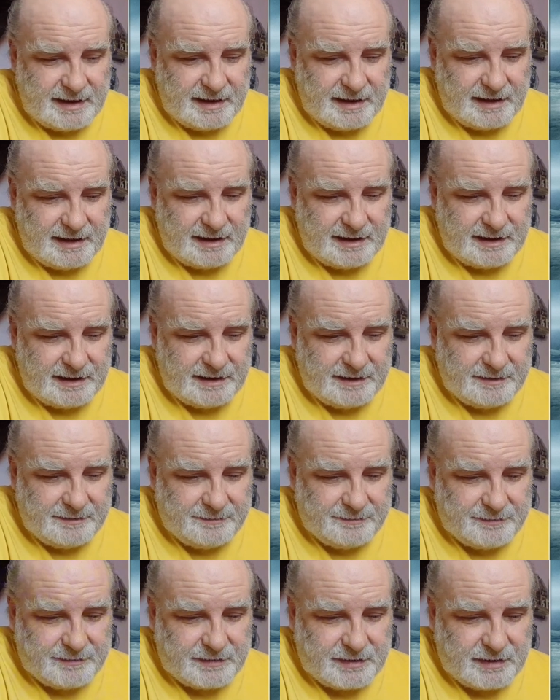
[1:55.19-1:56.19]

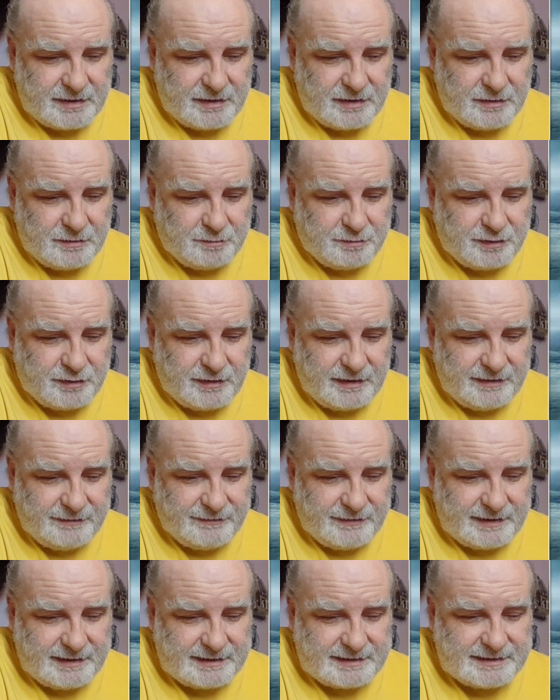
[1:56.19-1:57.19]
who
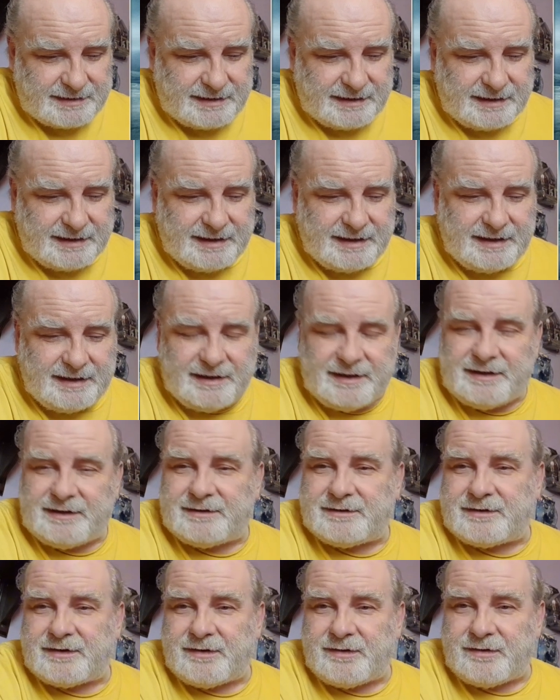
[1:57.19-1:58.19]
previously
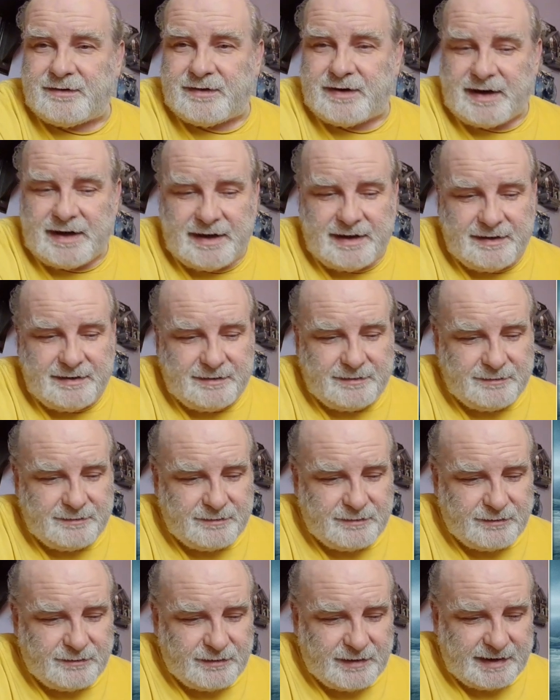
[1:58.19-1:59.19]
had
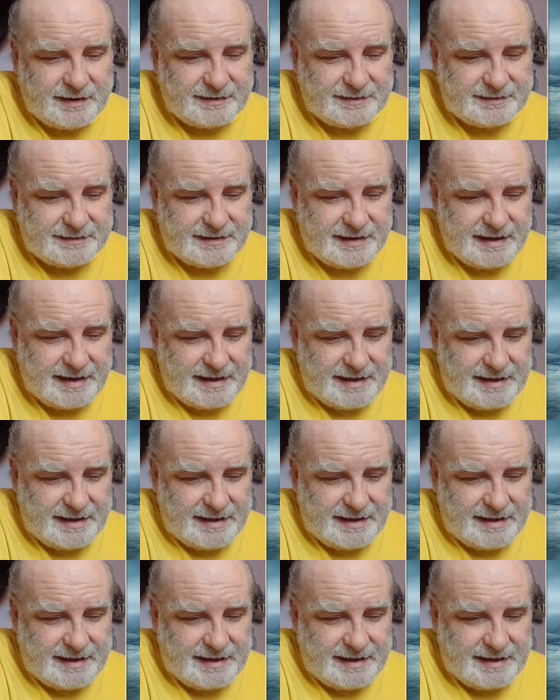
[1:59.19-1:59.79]
written